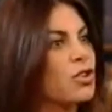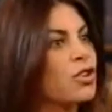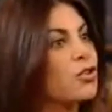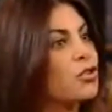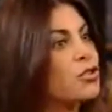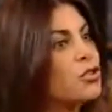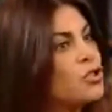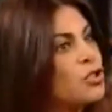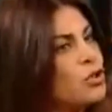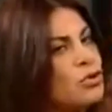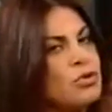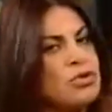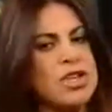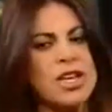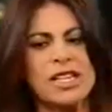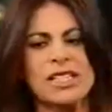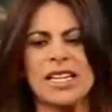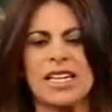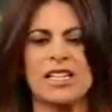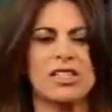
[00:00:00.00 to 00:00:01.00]
So you'll do
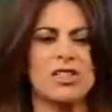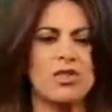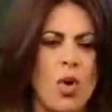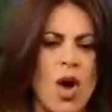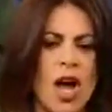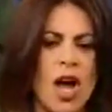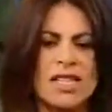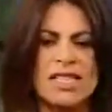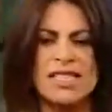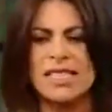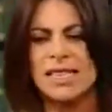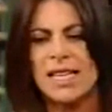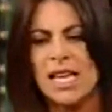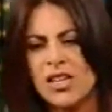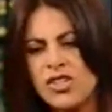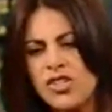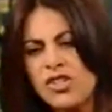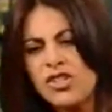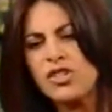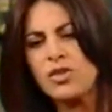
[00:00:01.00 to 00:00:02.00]
things like squats and
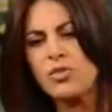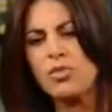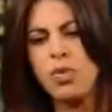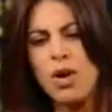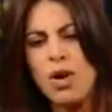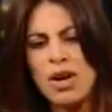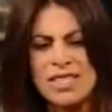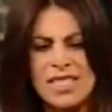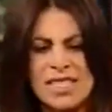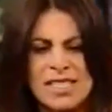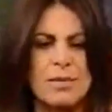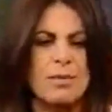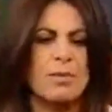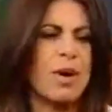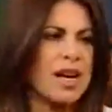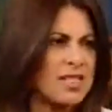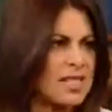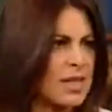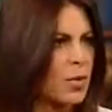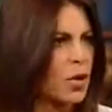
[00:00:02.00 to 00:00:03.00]
lunges and presses and
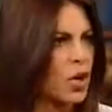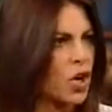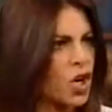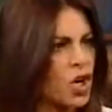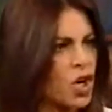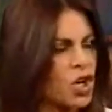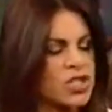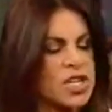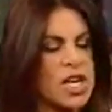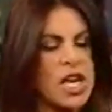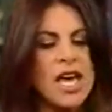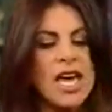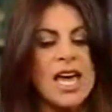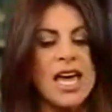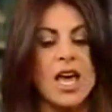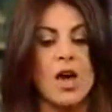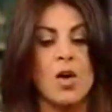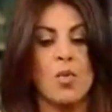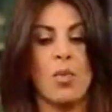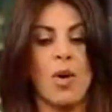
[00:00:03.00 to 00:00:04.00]
bicep curls,
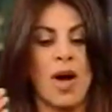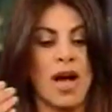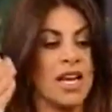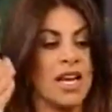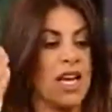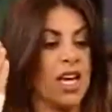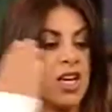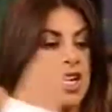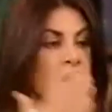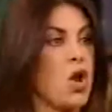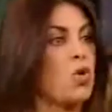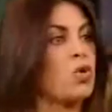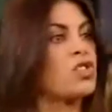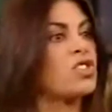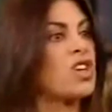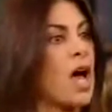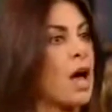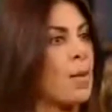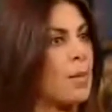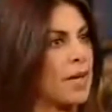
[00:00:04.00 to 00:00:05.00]
but no
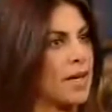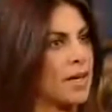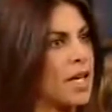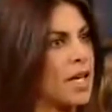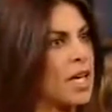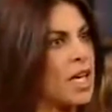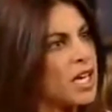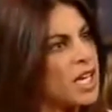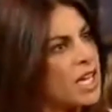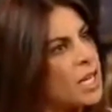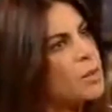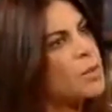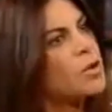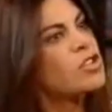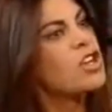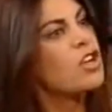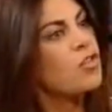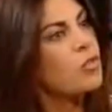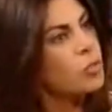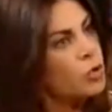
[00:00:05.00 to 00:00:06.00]
stopping. Keep
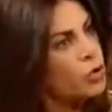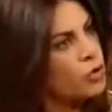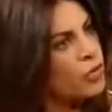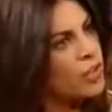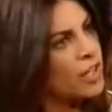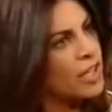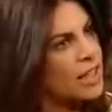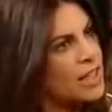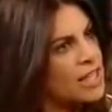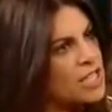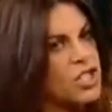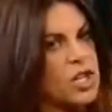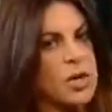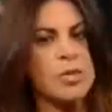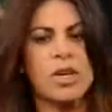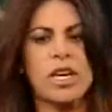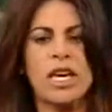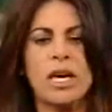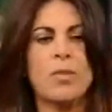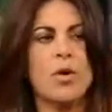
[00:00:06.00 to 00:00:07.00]
yourself moving at the
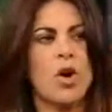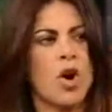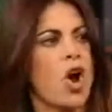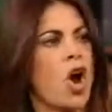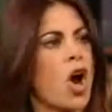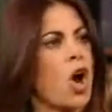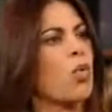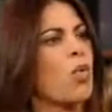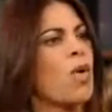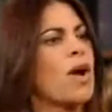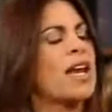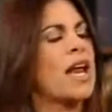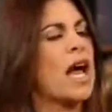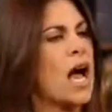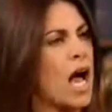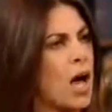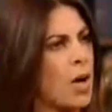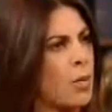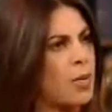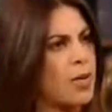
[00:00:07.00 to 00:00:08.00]
gym. Keep your heart rate
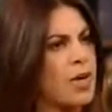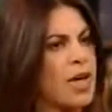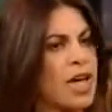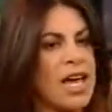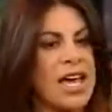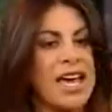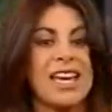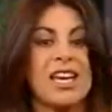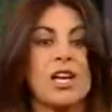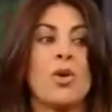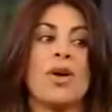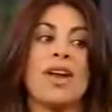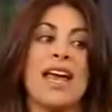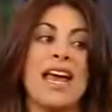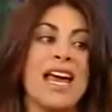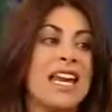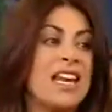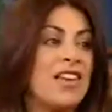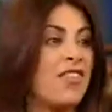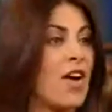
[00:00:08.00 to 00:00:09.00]
up. You know, at
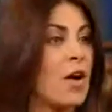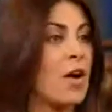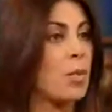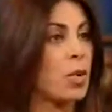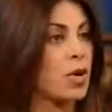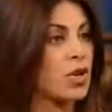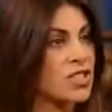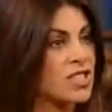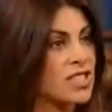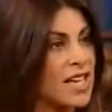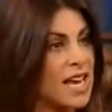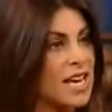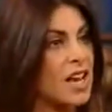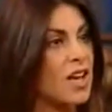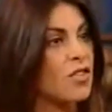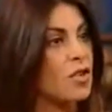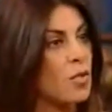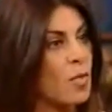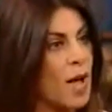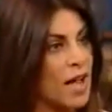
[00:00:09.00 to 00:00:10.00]

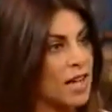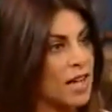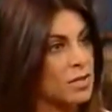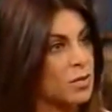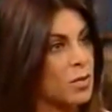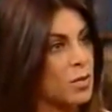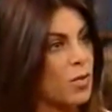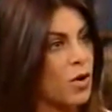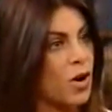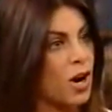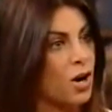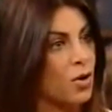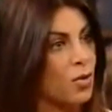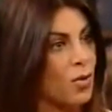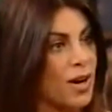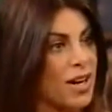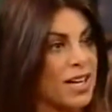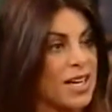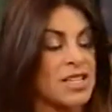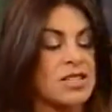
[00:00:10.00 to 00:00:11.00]
85% of your maximum heart
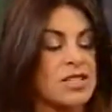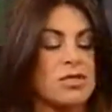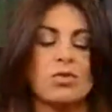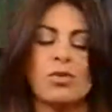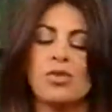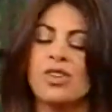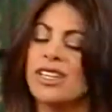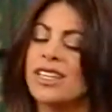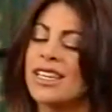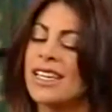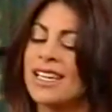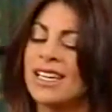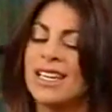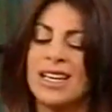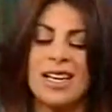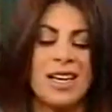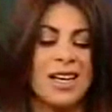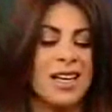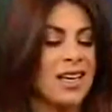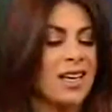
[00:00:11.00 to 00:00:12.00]
rate is really
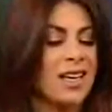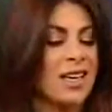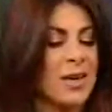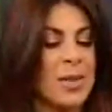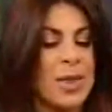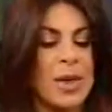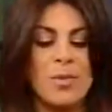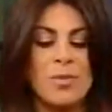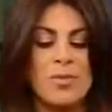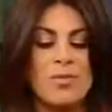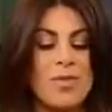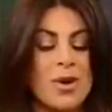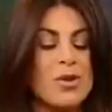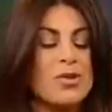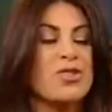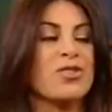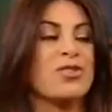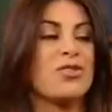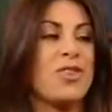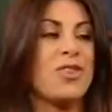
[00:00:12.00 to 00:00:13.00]

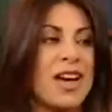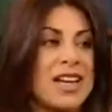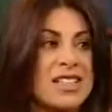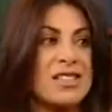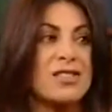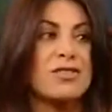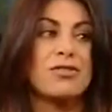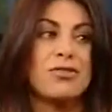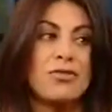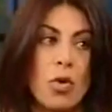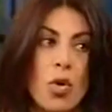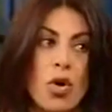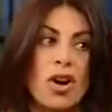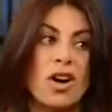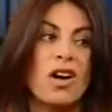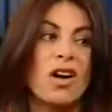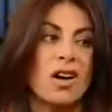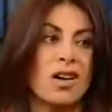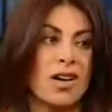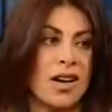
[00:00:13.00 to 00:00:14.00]
most effective
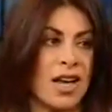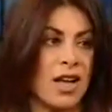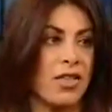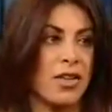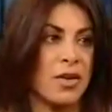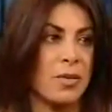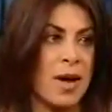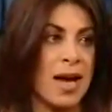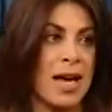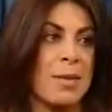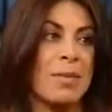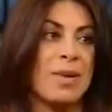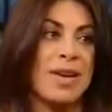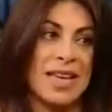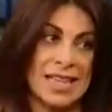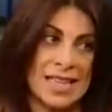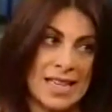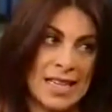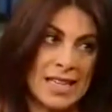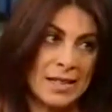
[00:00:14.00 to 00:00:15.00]
for heart health, in my
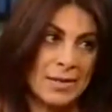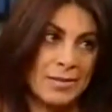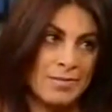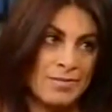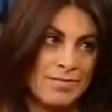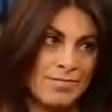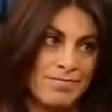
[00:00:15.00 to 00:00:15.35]
opinion.